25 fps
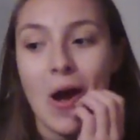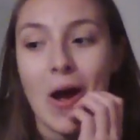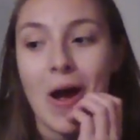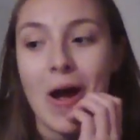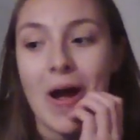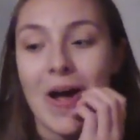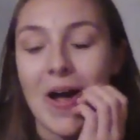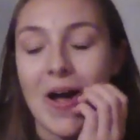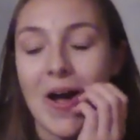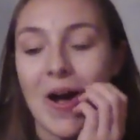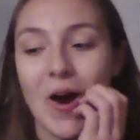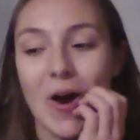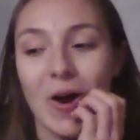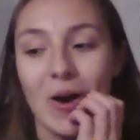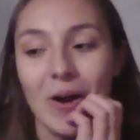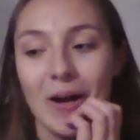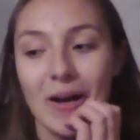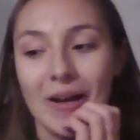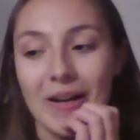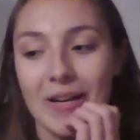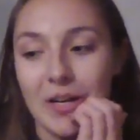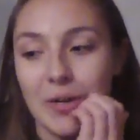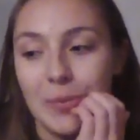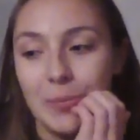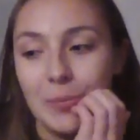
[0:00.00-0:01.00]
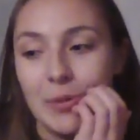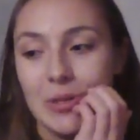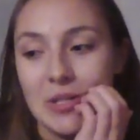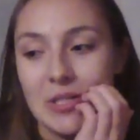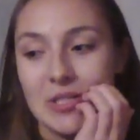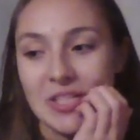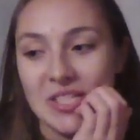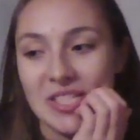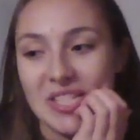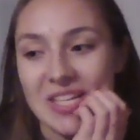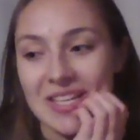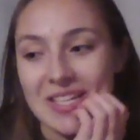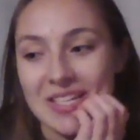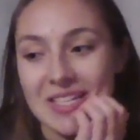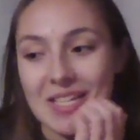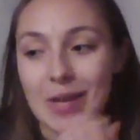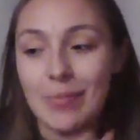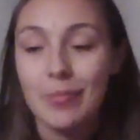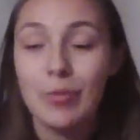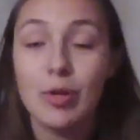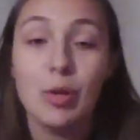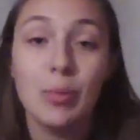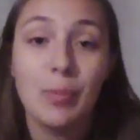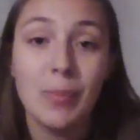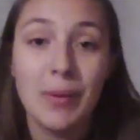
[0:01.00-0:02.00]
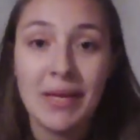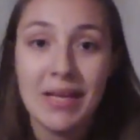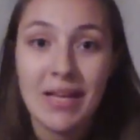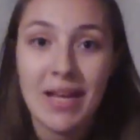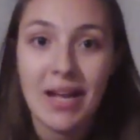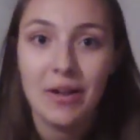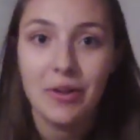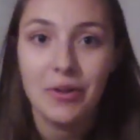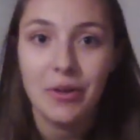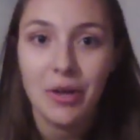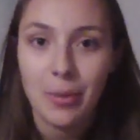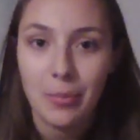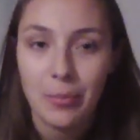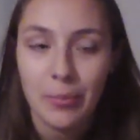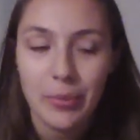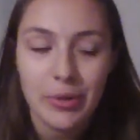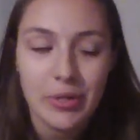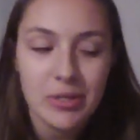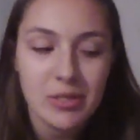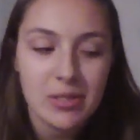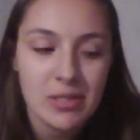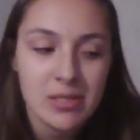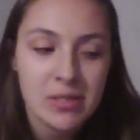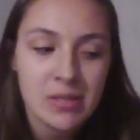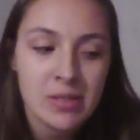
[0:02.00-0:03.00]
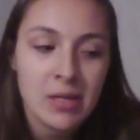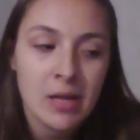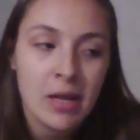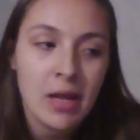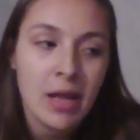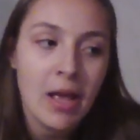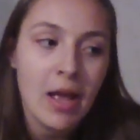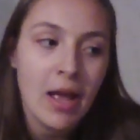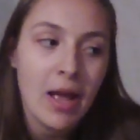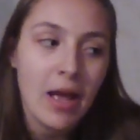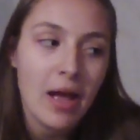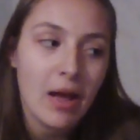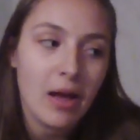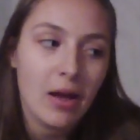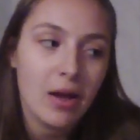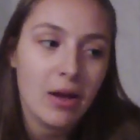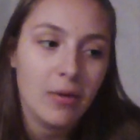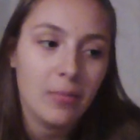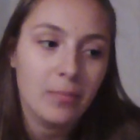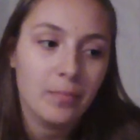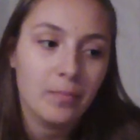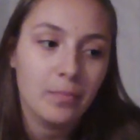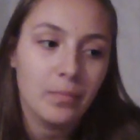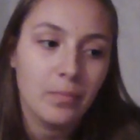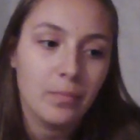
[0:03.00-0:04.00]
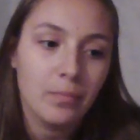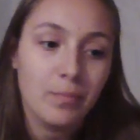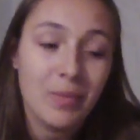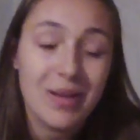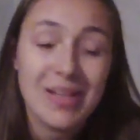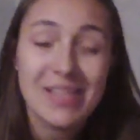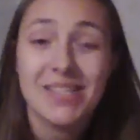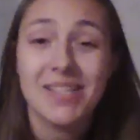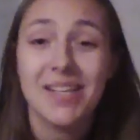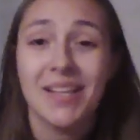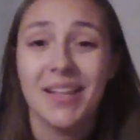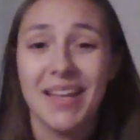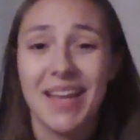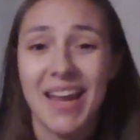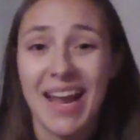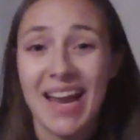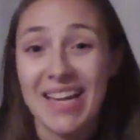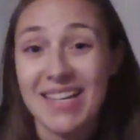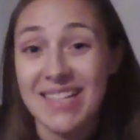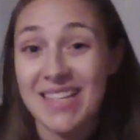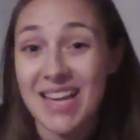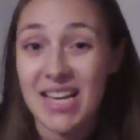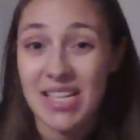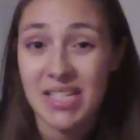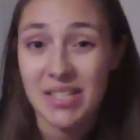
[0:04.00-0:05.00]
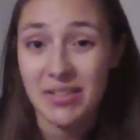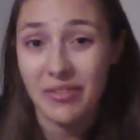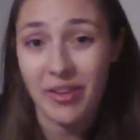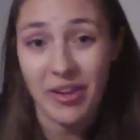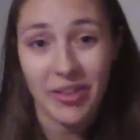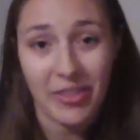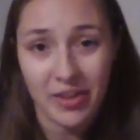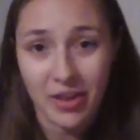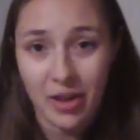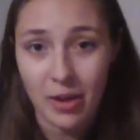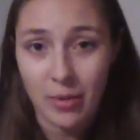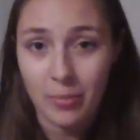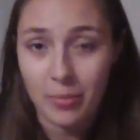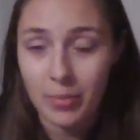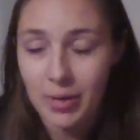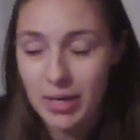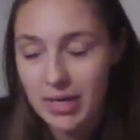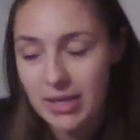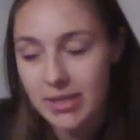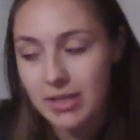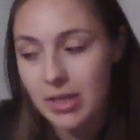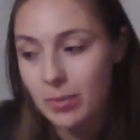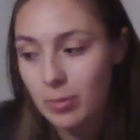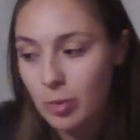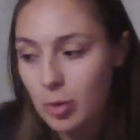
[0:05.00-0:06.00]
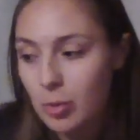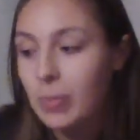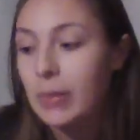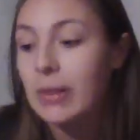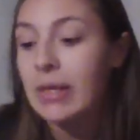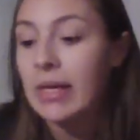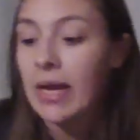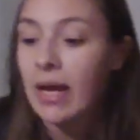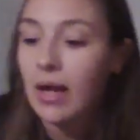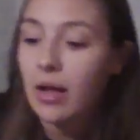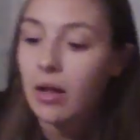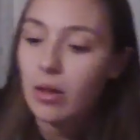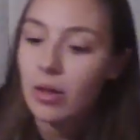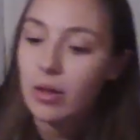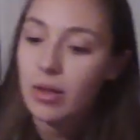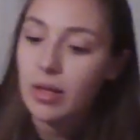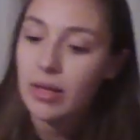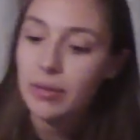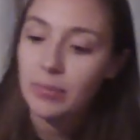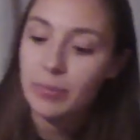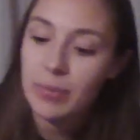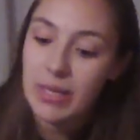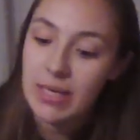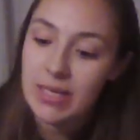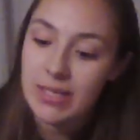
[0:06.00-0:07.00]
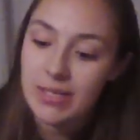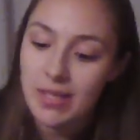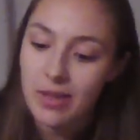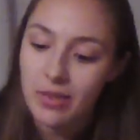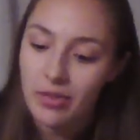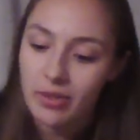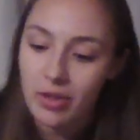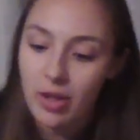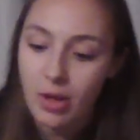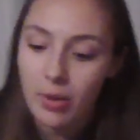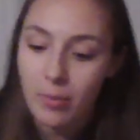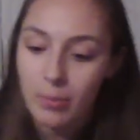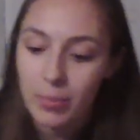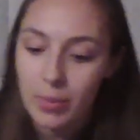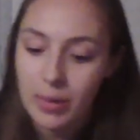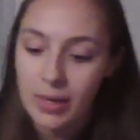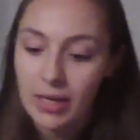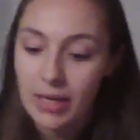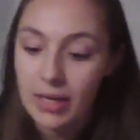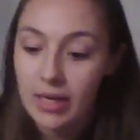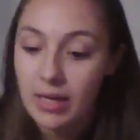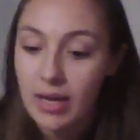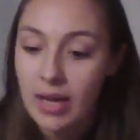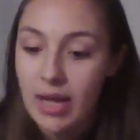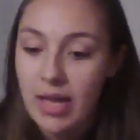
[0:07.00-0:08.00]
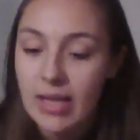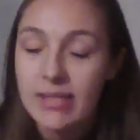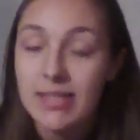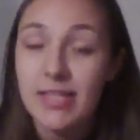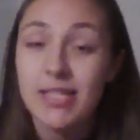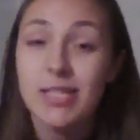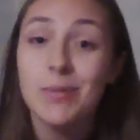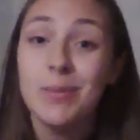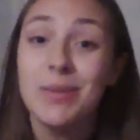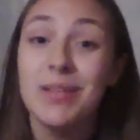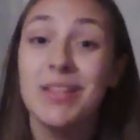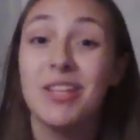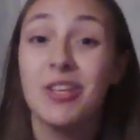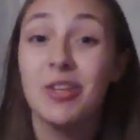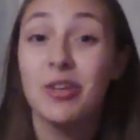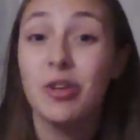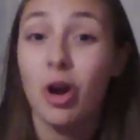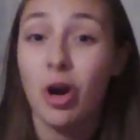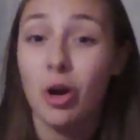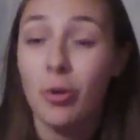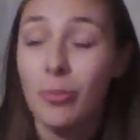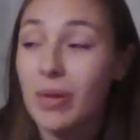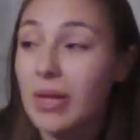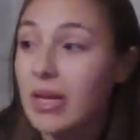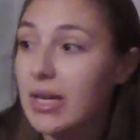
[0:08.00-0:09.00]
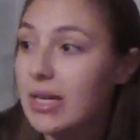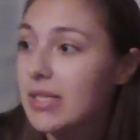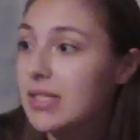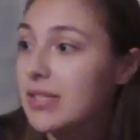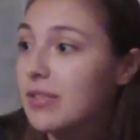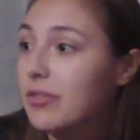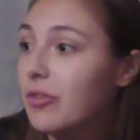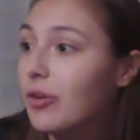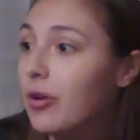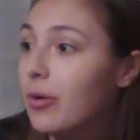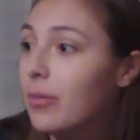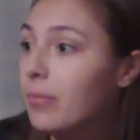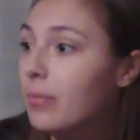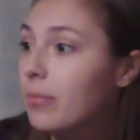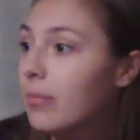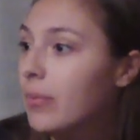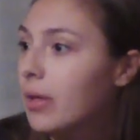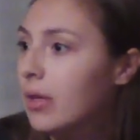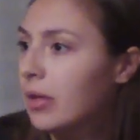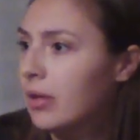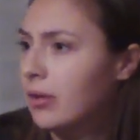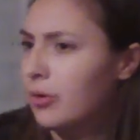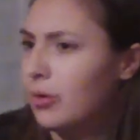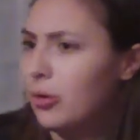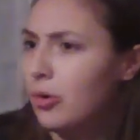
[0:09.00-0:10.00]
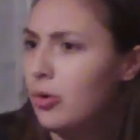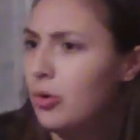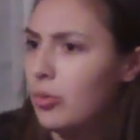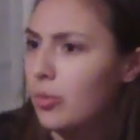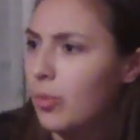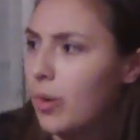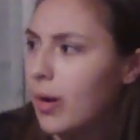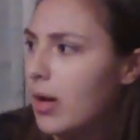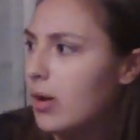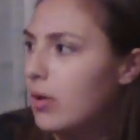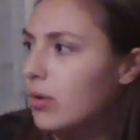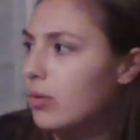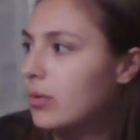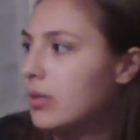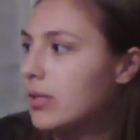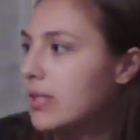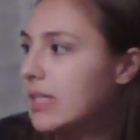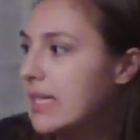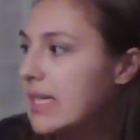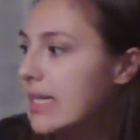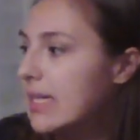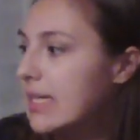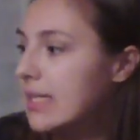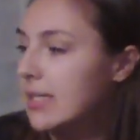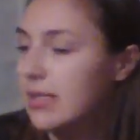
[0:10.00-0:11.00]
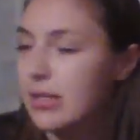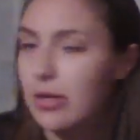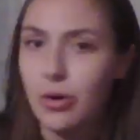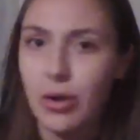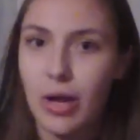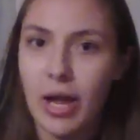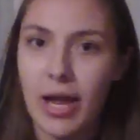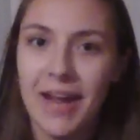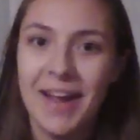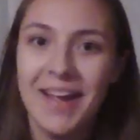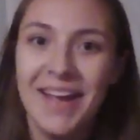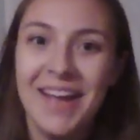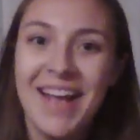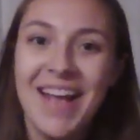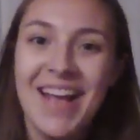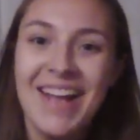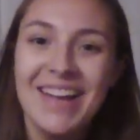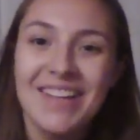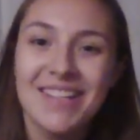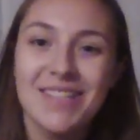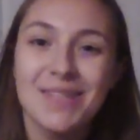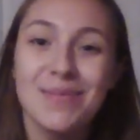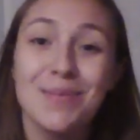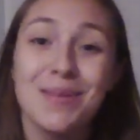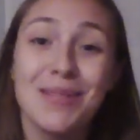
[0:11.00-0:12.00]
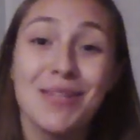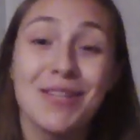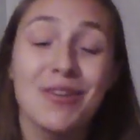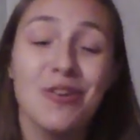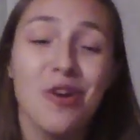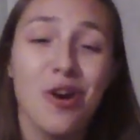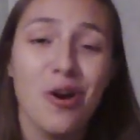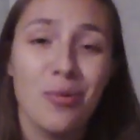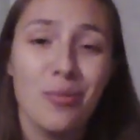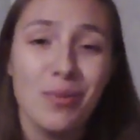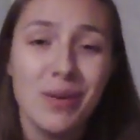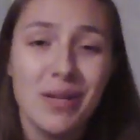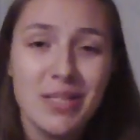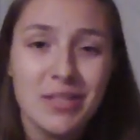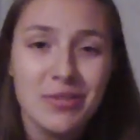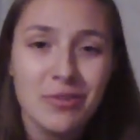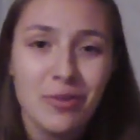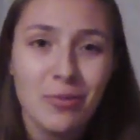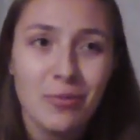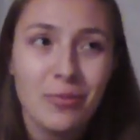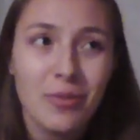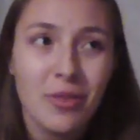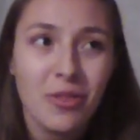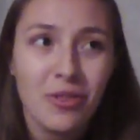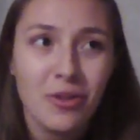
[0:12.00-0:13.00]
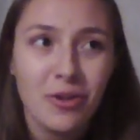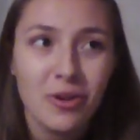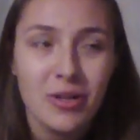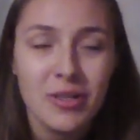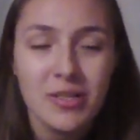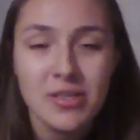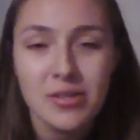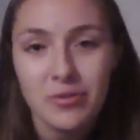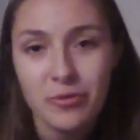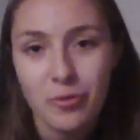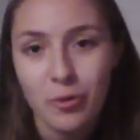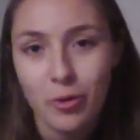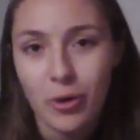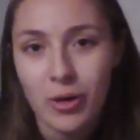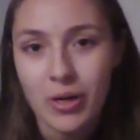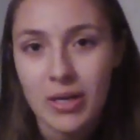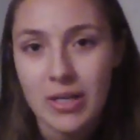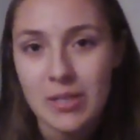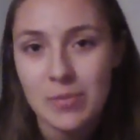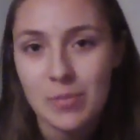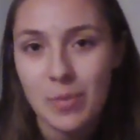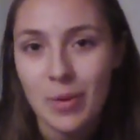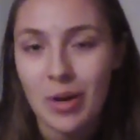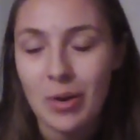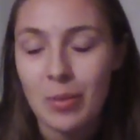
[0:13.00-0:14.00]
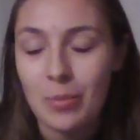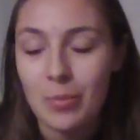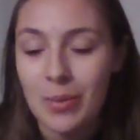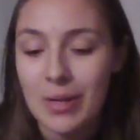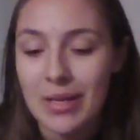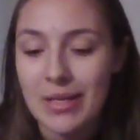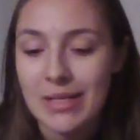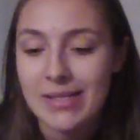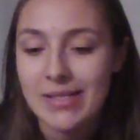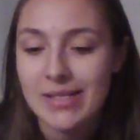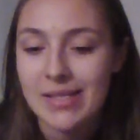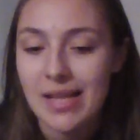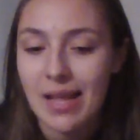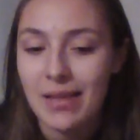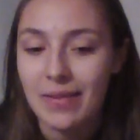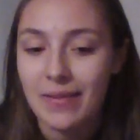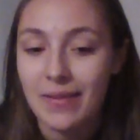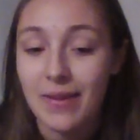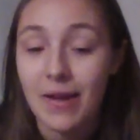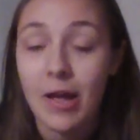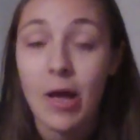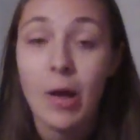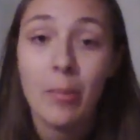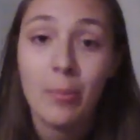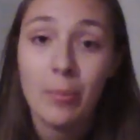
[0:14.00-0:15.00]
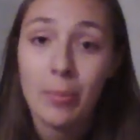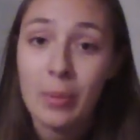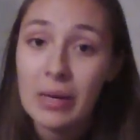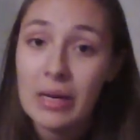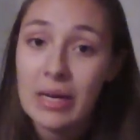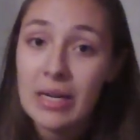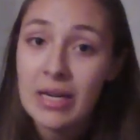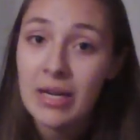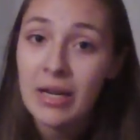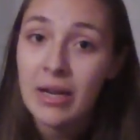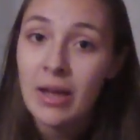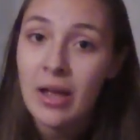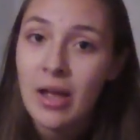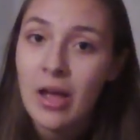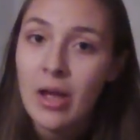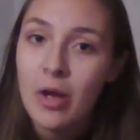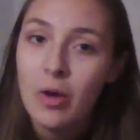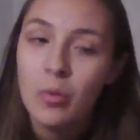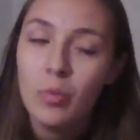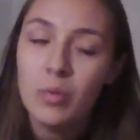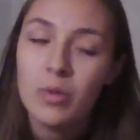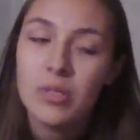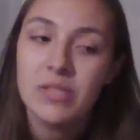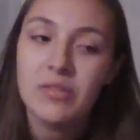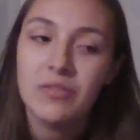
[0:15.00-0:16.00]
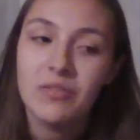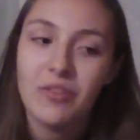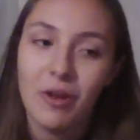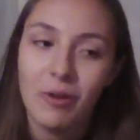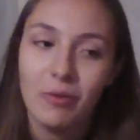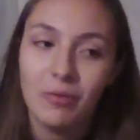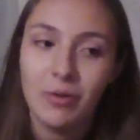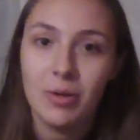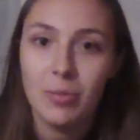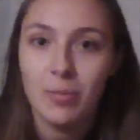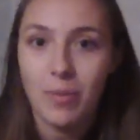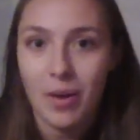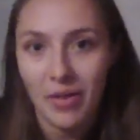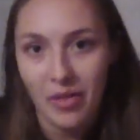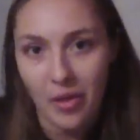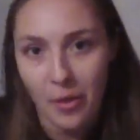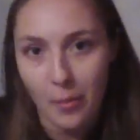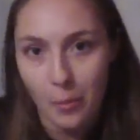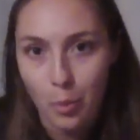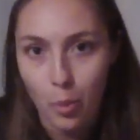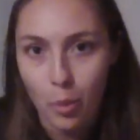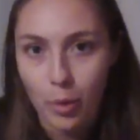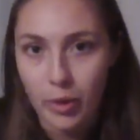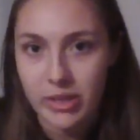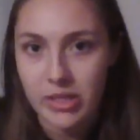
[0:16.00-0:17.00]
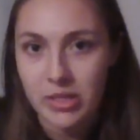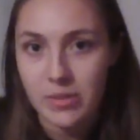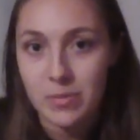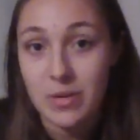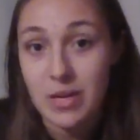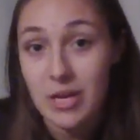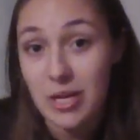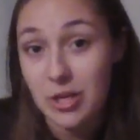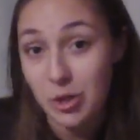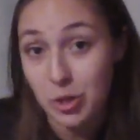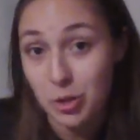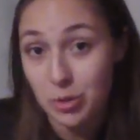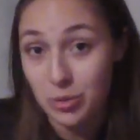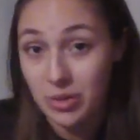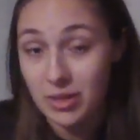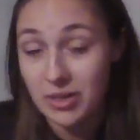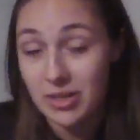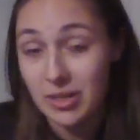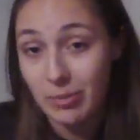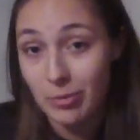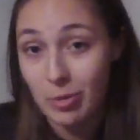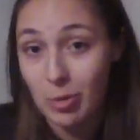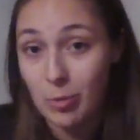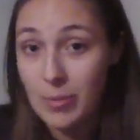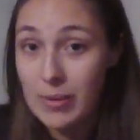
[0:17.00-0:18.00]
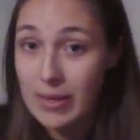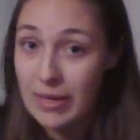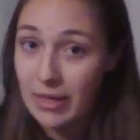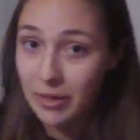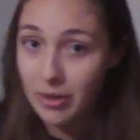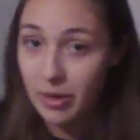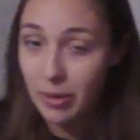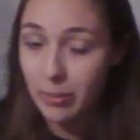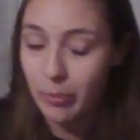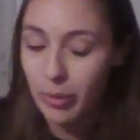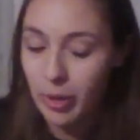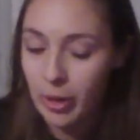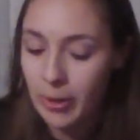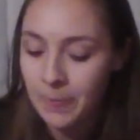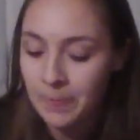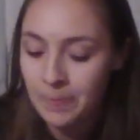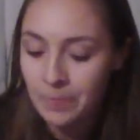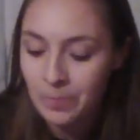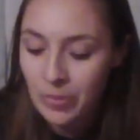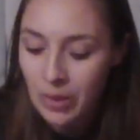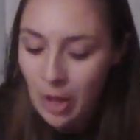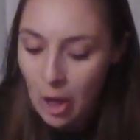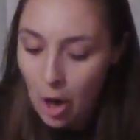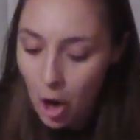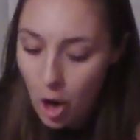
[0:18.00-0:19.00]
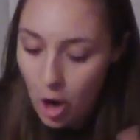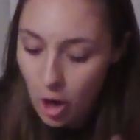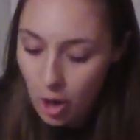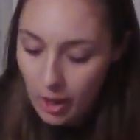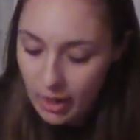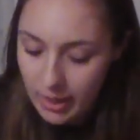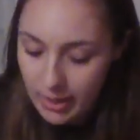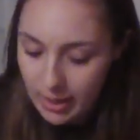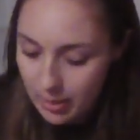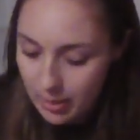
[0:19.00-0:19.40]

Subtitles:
RN numbers and WPL numbers basically identify the company. WPL means that the company, doesn't mean the garment is from, oh wow, dings, okay. Doesn't mean the garment is from the 30s and 40s, but it means that the company was founded by that point to be issued a WPL number. RN